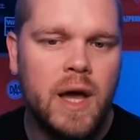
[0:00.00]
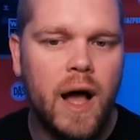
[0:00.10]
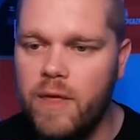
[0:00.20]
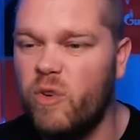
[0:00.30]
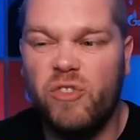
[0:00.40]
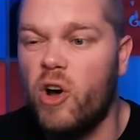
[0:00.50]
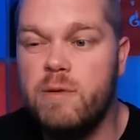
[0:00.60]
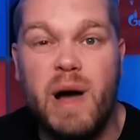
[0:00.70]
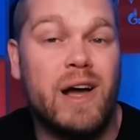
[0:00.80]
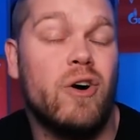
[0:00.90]
And then we've got
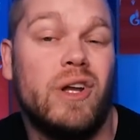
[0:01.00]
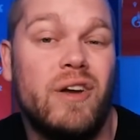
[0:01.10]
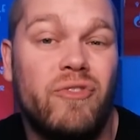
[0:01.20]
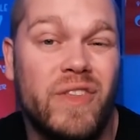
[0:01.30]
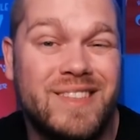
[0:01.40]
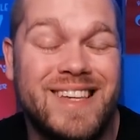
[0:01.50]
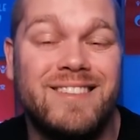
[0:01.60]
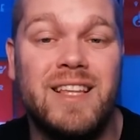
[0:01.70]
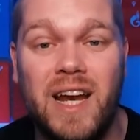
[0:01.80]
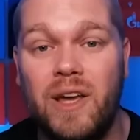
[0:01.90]
him back on loan for the
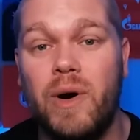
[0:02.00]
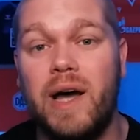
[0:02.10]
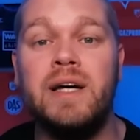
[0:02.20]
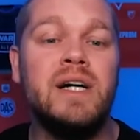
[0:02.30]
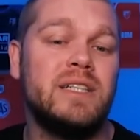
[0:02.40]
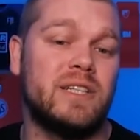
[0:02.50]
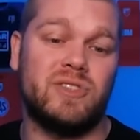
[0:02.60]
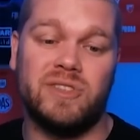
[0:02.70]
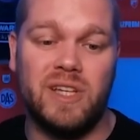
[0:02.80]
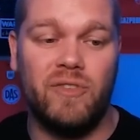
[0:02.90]
season anyway, just
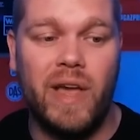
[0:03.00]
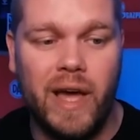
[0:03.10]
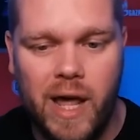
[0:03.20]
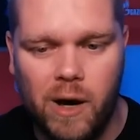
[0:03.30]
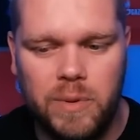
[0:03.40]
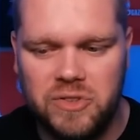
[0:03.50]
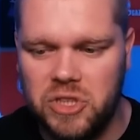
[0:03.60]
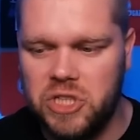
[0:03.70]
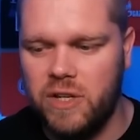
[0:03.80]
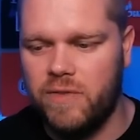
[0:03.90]
to see if he can help us
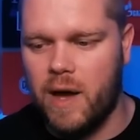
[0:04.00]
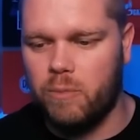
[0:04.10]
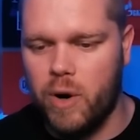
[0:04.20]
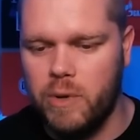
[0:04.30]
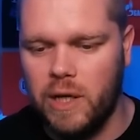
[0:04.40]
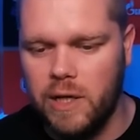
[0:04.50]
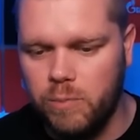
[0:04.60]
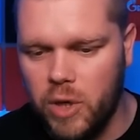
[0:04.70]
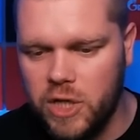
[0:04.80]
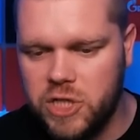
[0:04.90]
achieve that Premier League
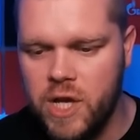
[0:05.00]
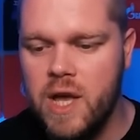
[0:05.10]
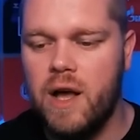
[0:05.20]
push.